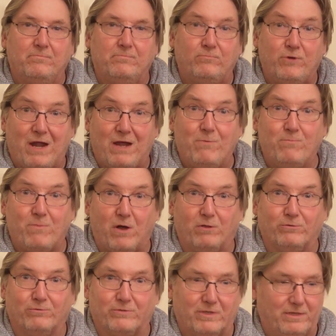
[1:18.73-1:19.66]
brown
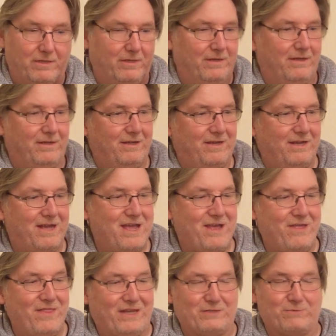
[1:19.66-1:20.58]
malt,
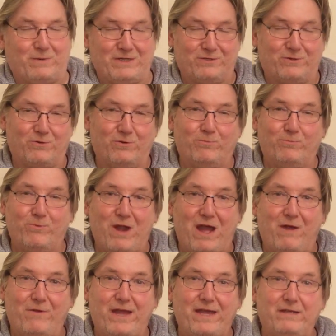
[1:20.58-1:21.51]
and that's why it's called
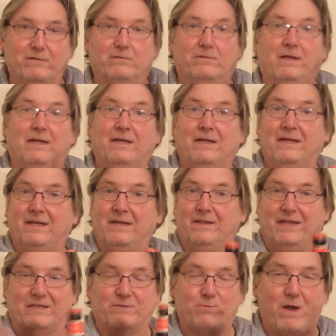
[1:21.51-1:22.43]
brown ale.
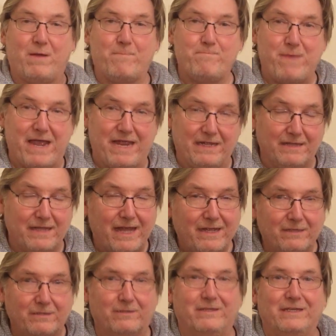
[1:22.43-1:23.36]
That's why pale
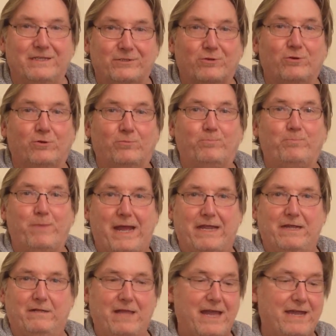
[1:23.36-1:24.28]
ale is called
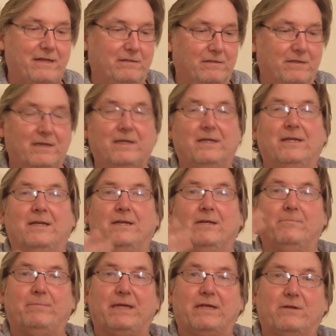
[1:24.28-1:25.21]
pale ale,
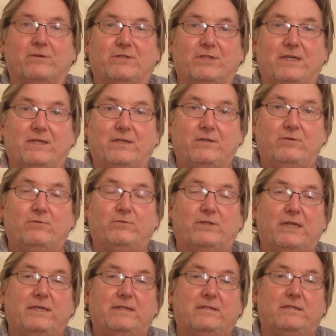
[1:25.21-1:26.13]
because it
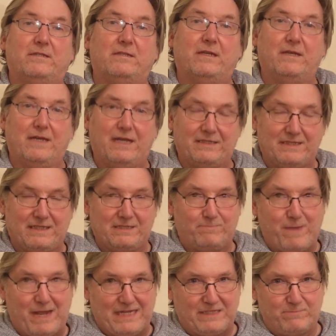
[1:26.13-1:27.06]
uses as its
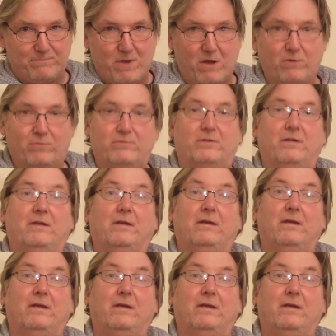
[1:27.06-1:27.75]
base malt